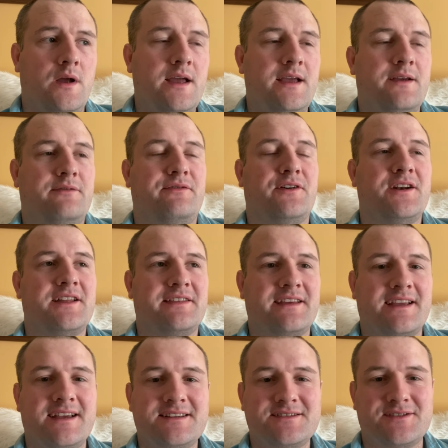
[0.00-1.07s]
Funny
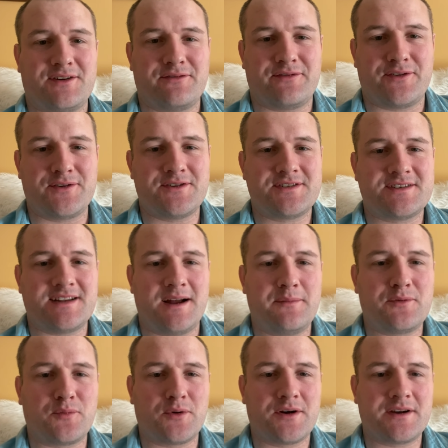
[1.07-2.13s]
thing is our furnace
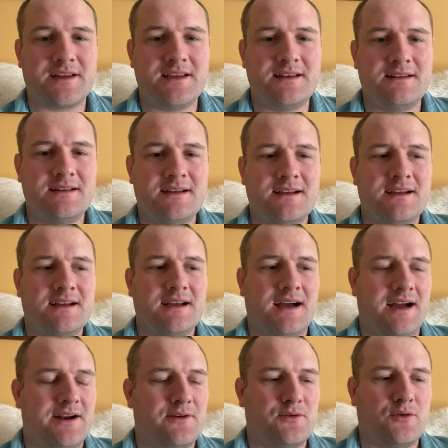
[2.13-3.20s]
stopped working.
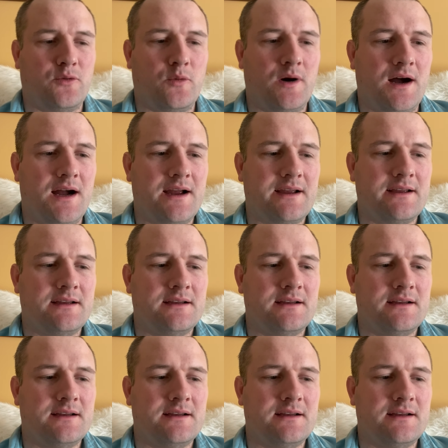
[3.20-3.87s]
I don't know why.